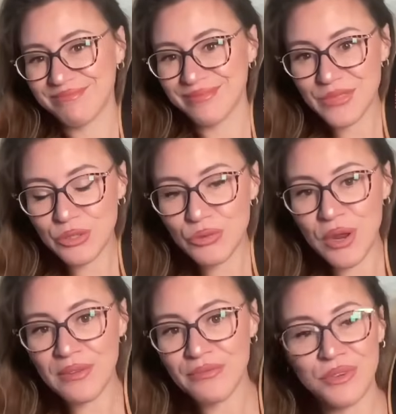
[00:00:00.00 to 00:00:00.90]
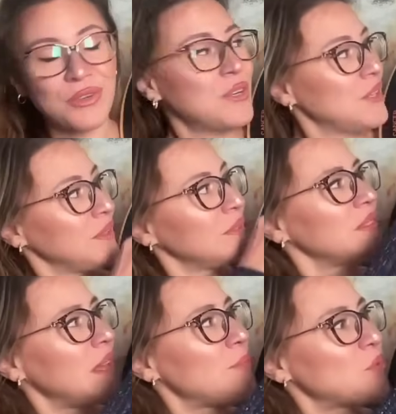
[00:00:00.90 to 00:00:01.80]
Strive for,
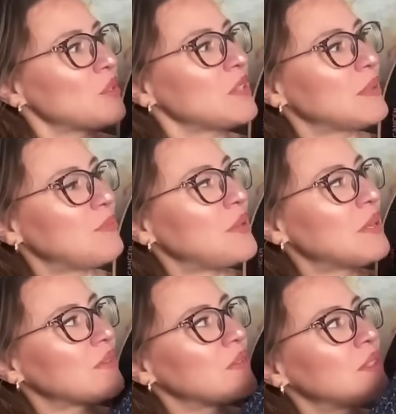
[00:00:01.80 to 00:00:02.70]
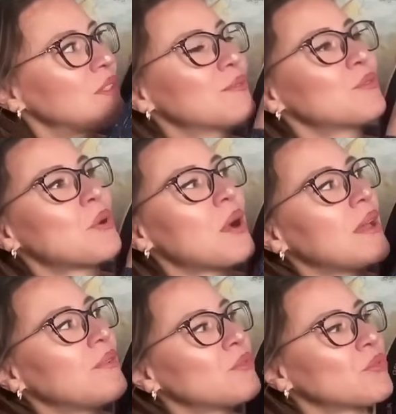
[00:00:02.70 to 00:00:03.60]
Neptune is the peak of it,
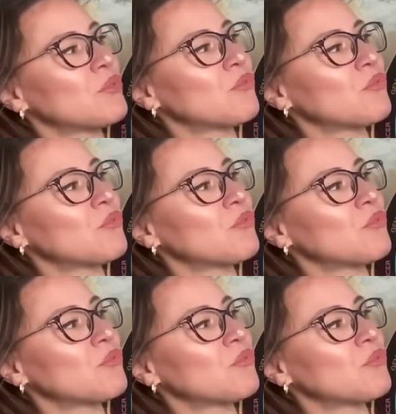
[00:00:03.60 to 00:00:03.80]
strive